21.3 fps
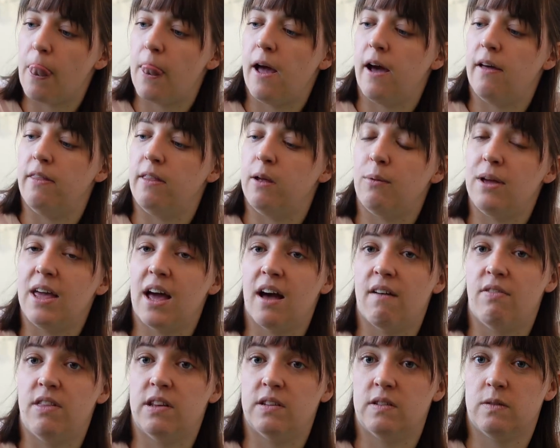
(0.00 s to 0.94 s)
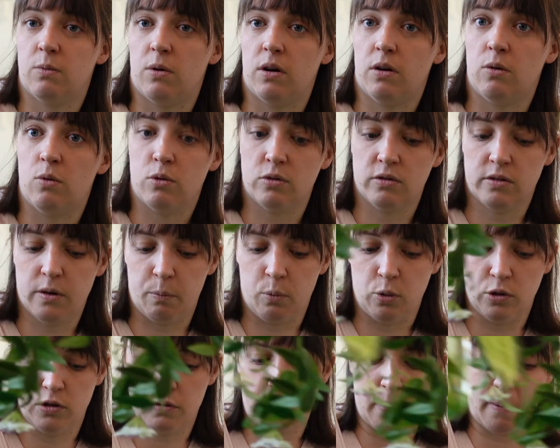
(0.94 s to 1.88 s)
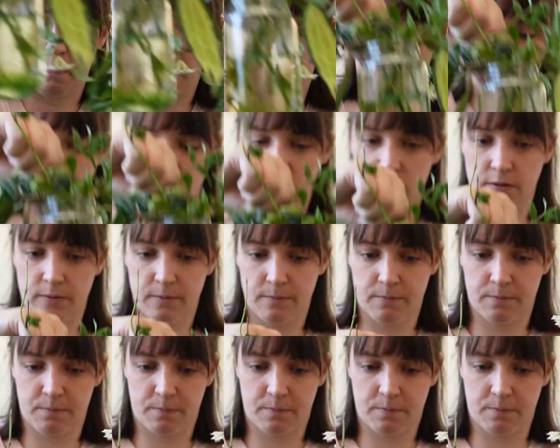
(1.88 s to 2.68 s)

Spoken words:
And then we have this one, also water propagation.